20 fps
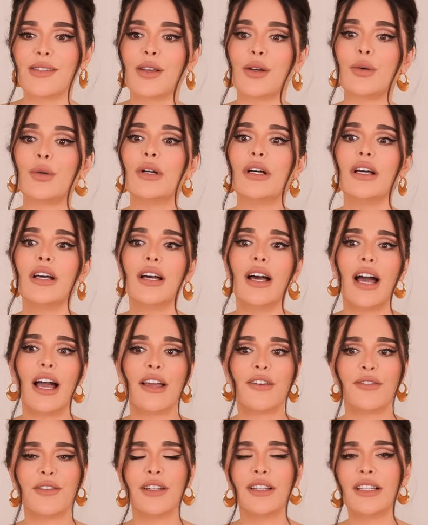So
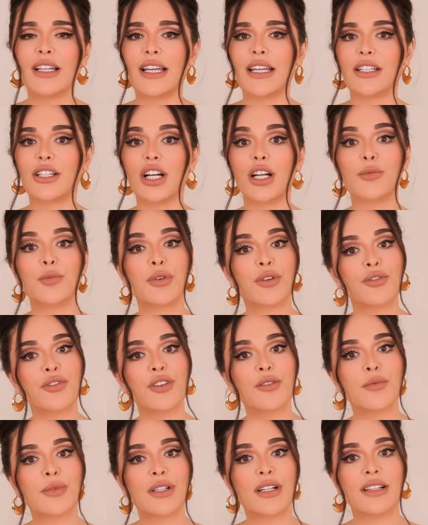I feel like our
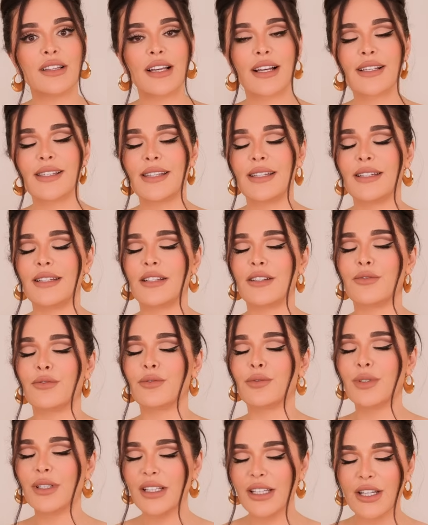perfumer Alexi did a
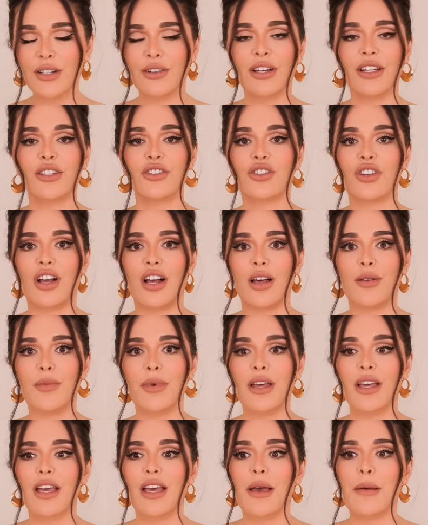really great job